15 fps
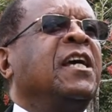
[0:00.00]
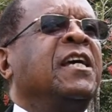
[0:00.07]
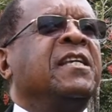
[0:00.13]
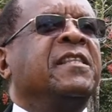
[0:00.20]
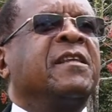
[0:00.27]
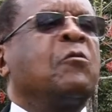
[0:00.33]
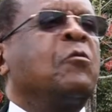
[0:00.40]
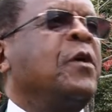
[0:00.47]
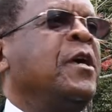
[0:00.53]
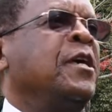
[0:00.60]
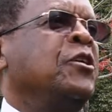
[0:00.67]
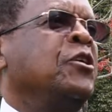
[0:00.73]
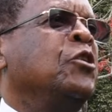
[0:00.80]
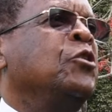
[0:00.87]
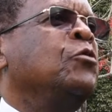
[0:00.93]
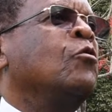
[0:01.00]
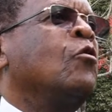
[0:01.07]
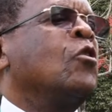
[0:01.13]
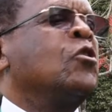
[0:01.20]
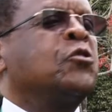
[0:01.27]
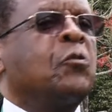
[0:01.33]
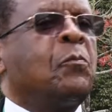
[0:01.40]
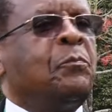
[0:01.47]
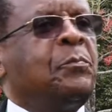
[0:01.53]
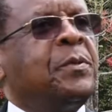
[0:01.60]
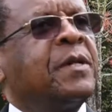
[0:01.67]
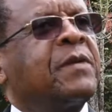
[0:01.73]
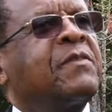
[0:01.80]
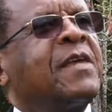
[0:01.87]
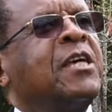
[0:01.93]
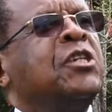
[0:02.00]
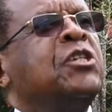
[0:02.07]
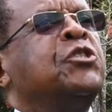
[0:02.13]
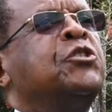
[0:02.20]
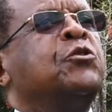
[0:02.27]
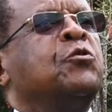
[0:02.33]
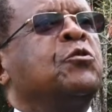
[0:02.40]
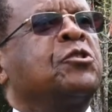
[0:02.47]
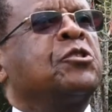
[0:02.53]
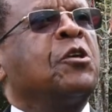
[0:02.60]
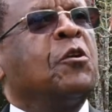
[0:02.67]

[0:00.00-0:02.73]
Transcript: in the way you also pick the issues